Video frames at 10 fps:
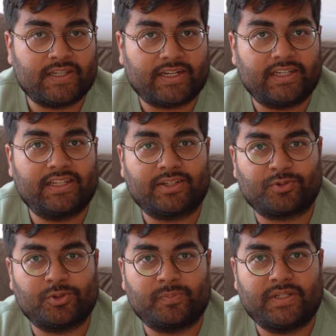Like Alina
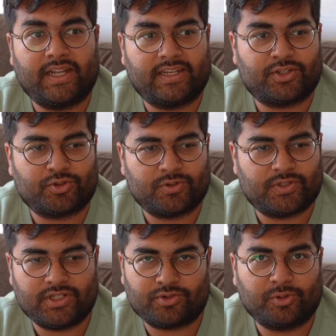told me, and
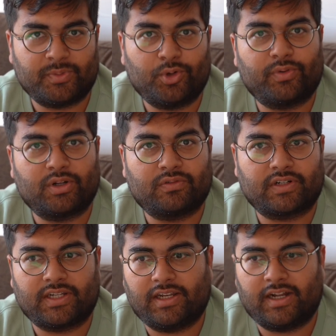she showed me over and
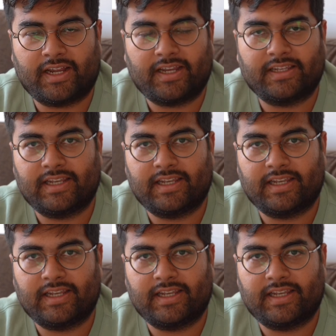over again,